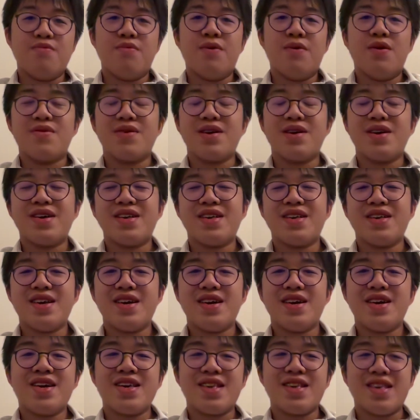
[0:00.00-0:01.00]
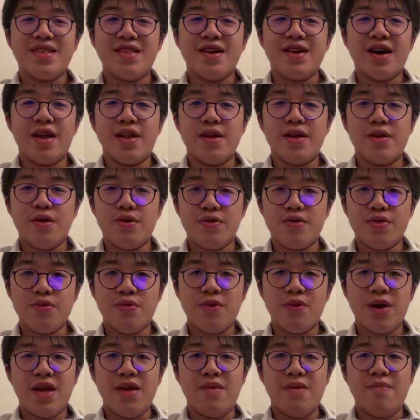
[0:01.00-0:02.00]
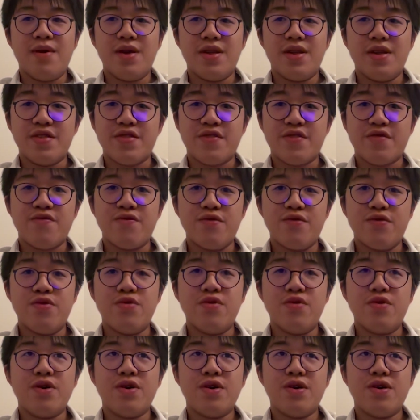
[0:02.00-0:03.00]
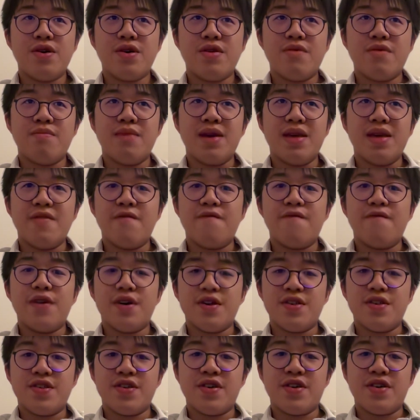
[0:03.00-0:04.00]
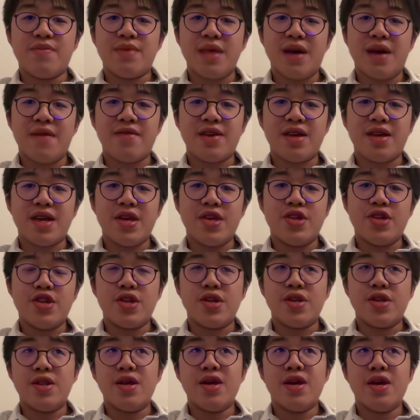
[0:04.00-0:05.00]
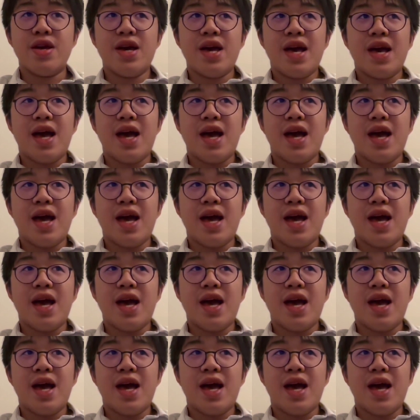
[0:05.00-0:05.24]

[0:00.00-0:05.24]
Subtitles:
Well, he died along the way, but his crew made the first circumnavigation,